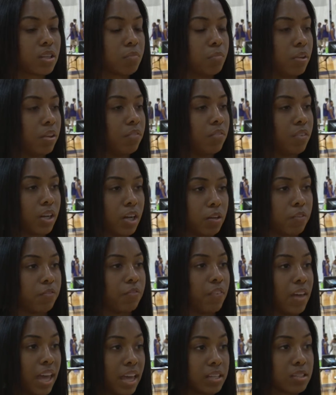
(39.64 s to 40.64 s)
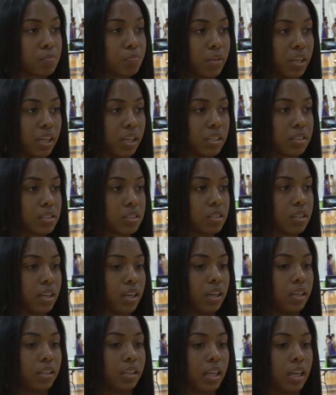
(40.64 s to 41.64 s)
going to be a very fast pace,
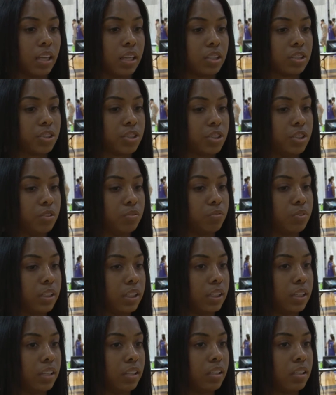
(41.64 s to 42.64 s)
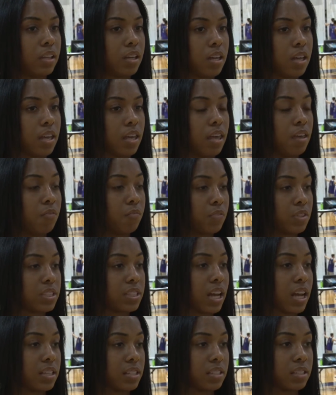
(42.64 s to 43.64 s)
and like she really
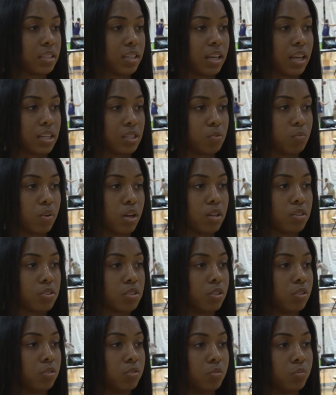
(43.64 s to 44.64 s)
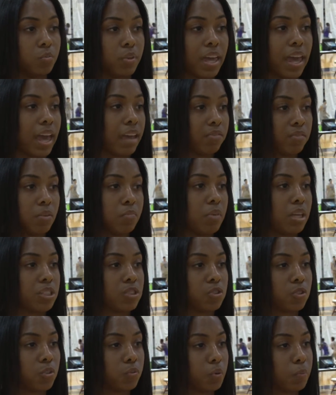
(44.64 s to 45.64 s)
emphasizes it as well, so we have to make
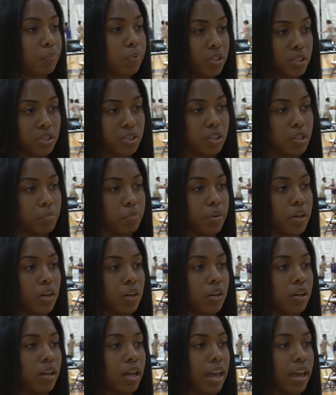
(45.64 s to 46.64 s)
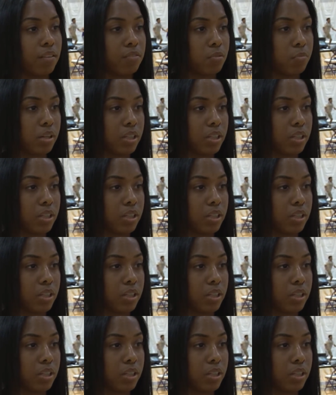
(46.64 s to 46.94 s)
sure we're pushing the ball, have to